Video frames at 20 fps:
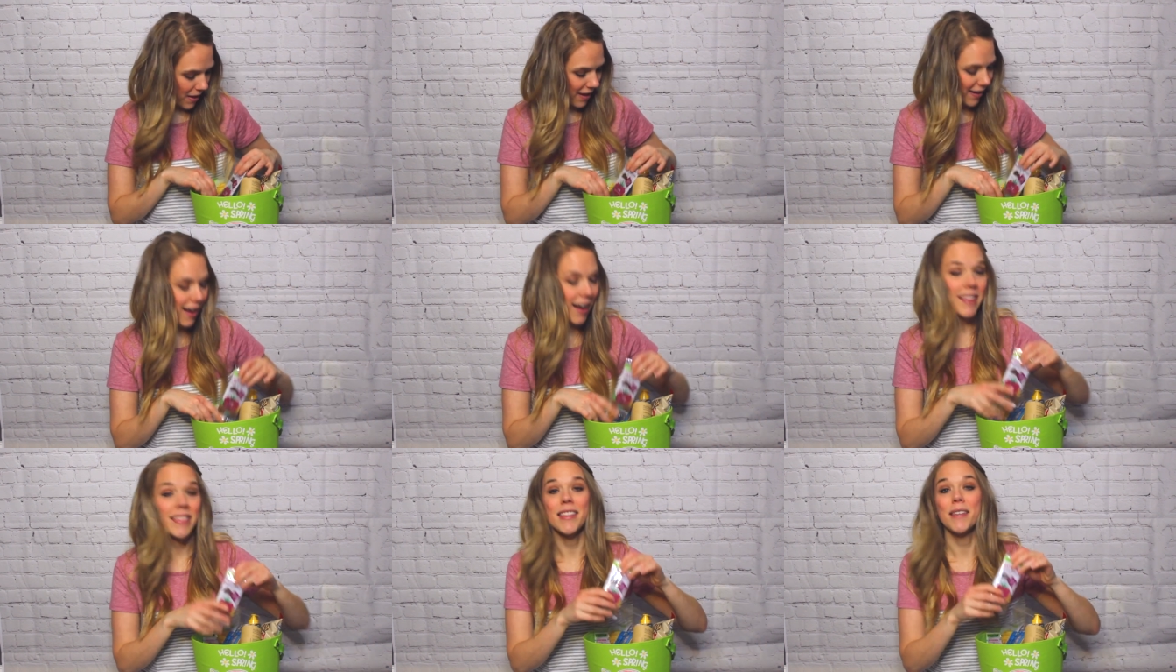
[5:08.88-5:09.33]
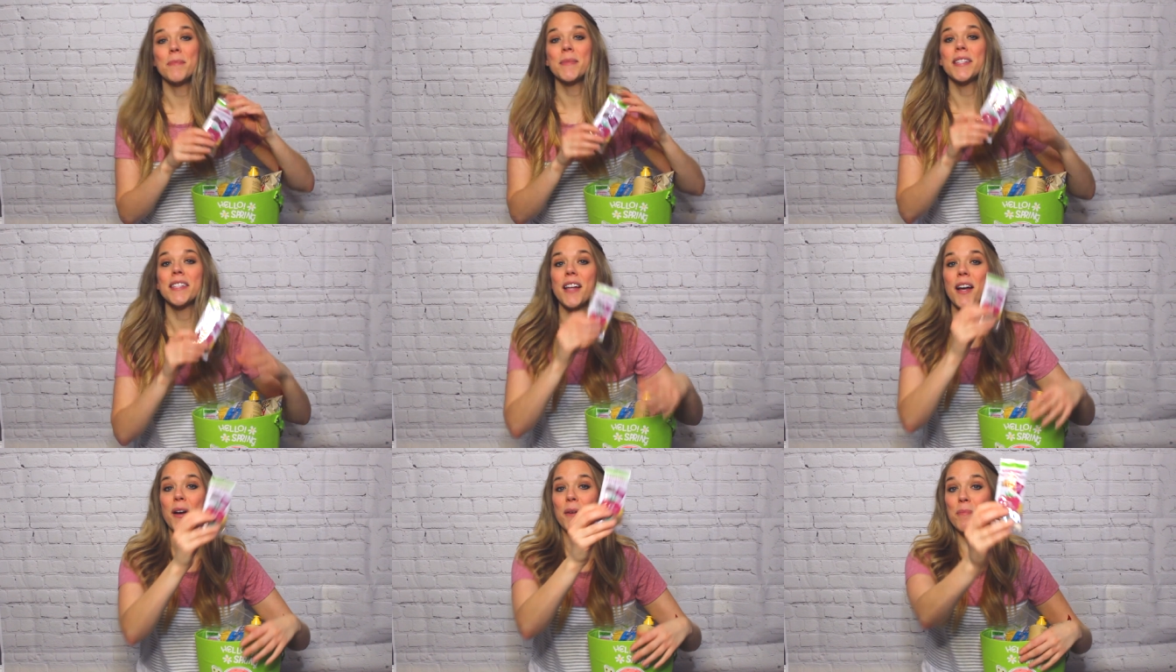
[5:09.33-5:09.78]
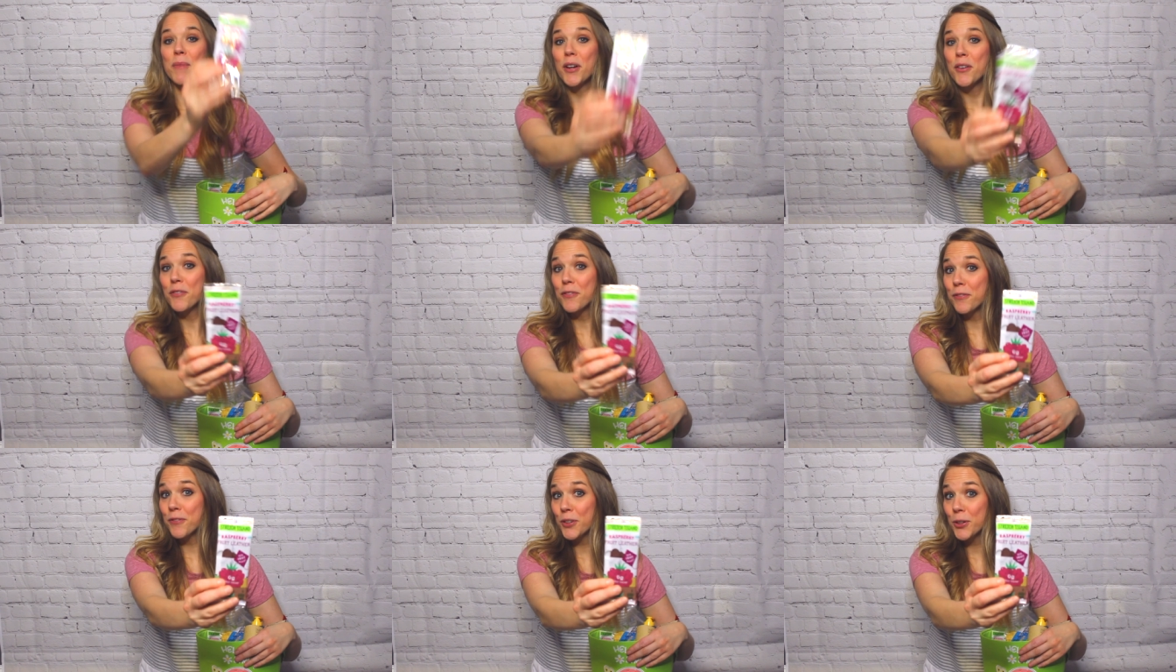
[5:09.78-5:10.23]
I got them some
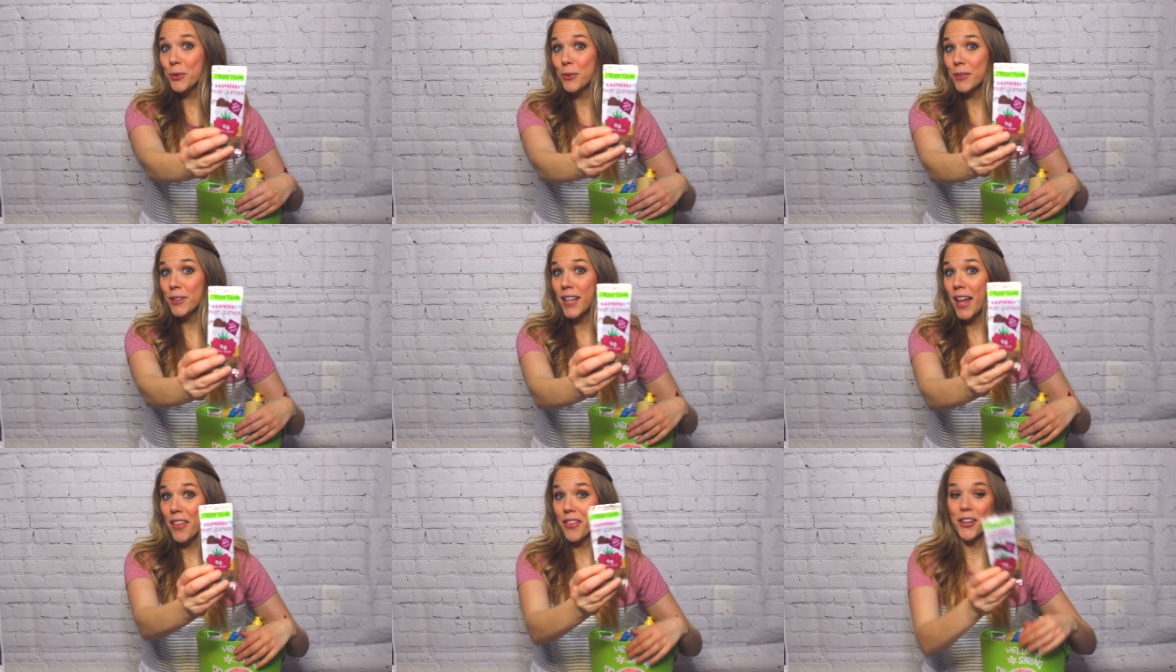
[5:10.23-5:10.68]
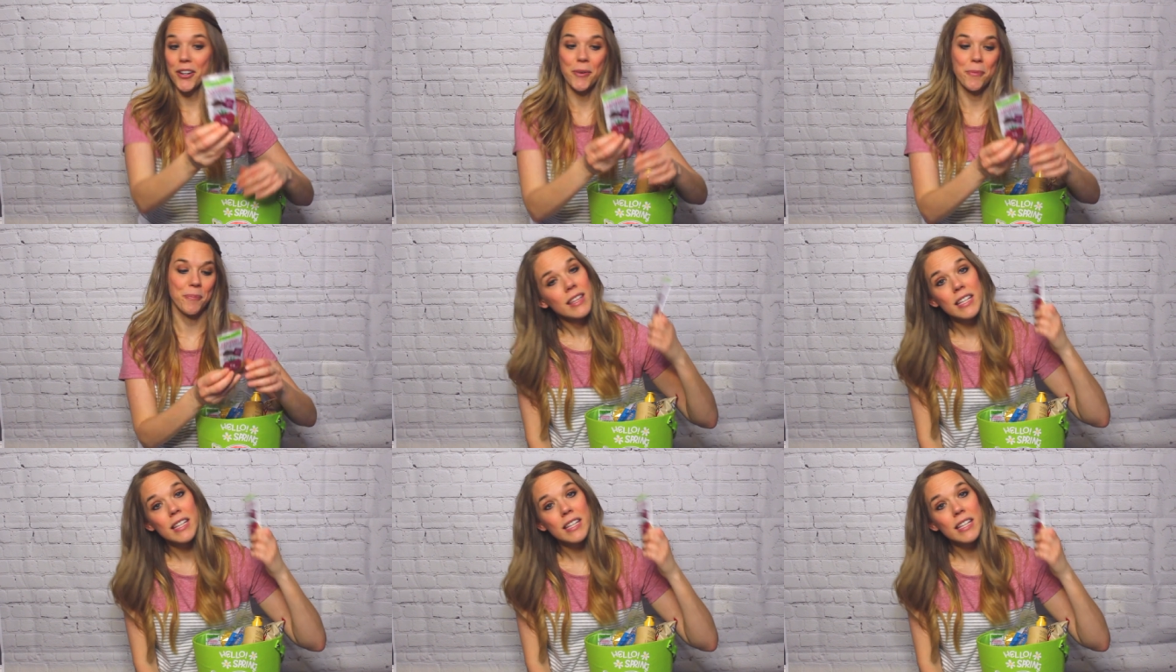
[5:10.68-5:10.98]
fruit leather.